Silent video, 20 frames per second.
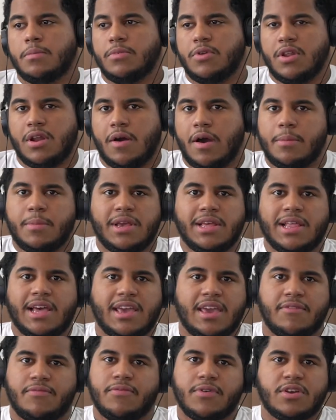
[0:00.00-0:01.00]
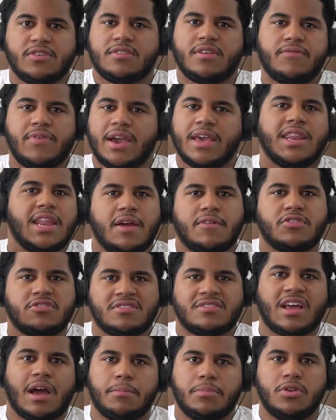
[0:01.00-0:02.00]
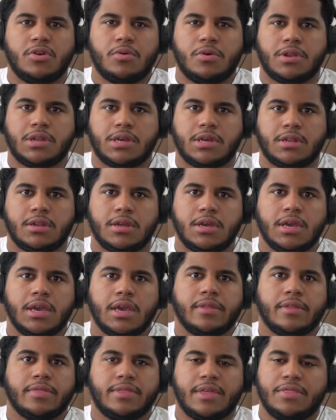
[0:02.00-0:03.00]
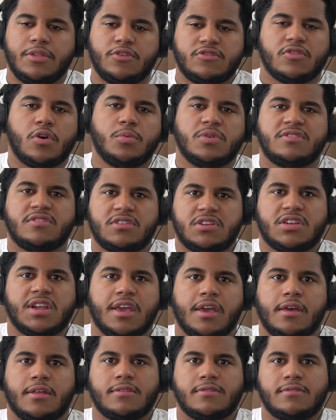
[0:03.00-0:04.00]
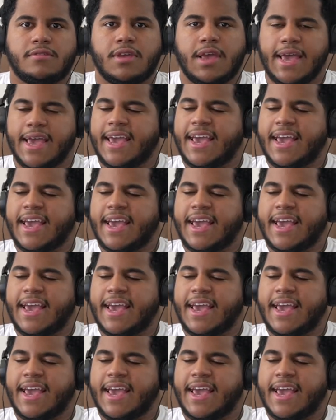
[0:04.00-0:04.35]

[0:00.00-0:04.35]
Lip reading: You know what I mean? Like, because if I never stop doing it, then there's always a chance.